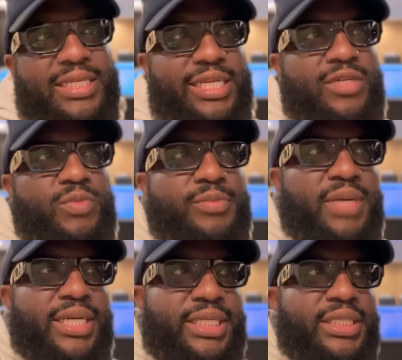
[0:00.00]
leading with
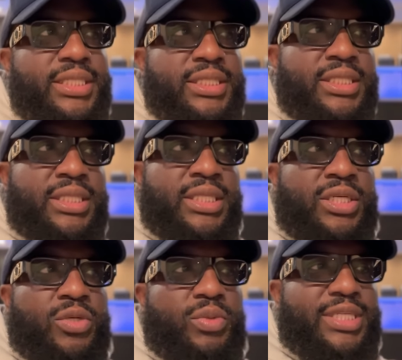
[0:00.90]
money,
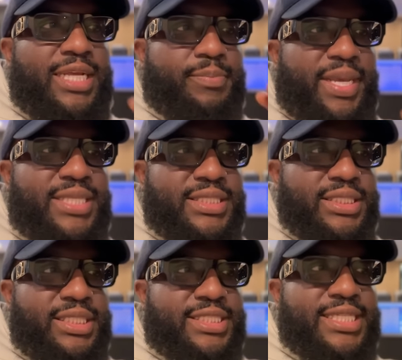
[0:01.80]
what that
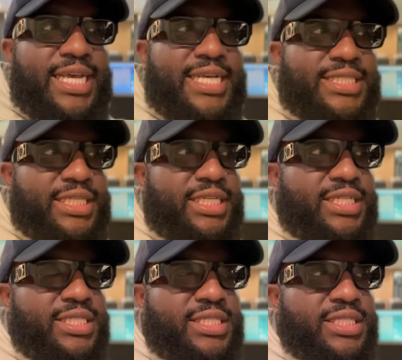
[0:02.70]
basically says
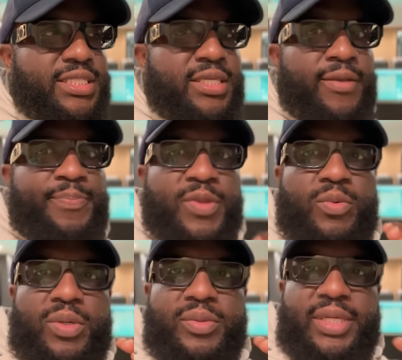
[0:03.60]
is,
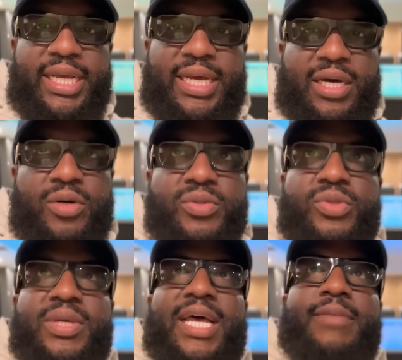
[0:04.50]
well, now you
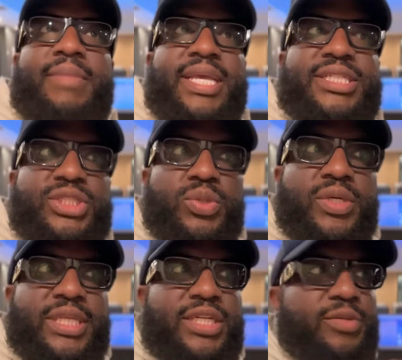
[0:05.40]
got to make sure
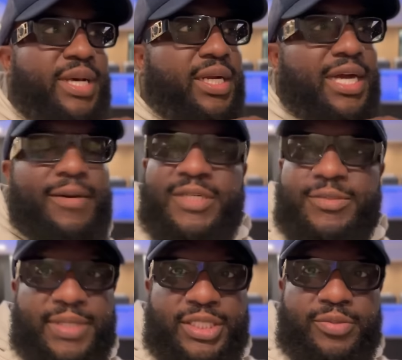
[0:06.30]
that no matter how much
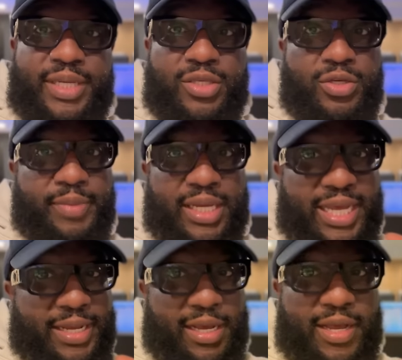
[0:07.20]
money you can make
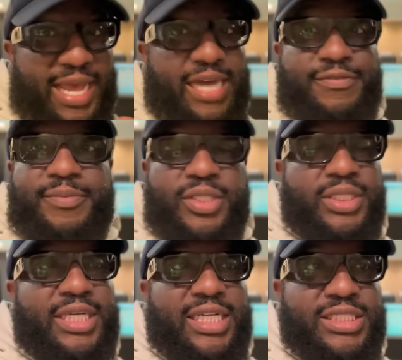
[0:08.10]
a
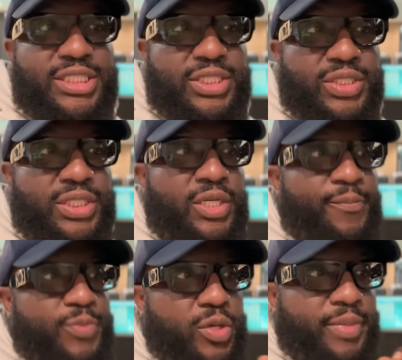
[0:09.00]
$500,000 a year,
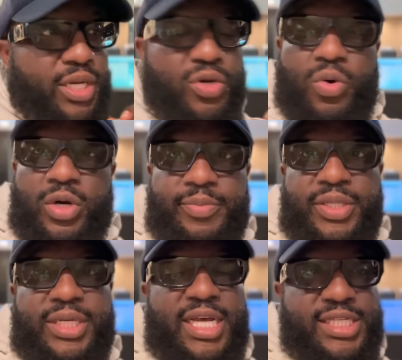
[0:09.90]
you can make
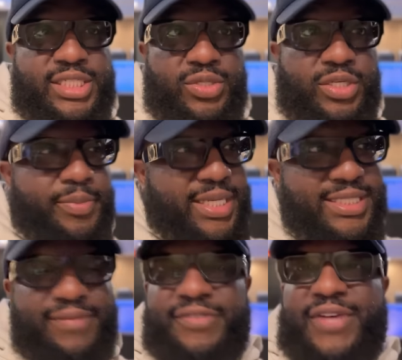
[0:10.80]
$250,000 a year, you can make
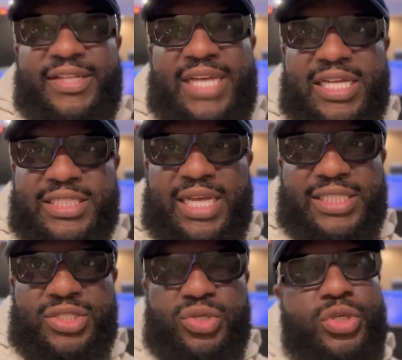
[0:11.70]
$75,000 a
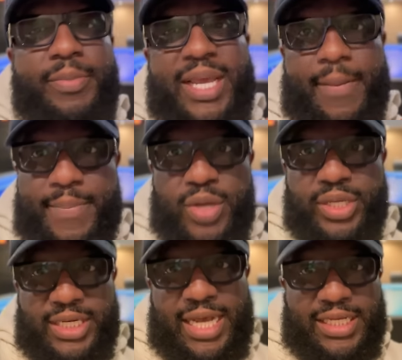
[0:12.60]
year, you can make $1
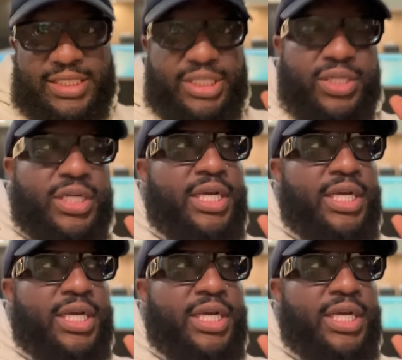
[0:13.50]
million a year.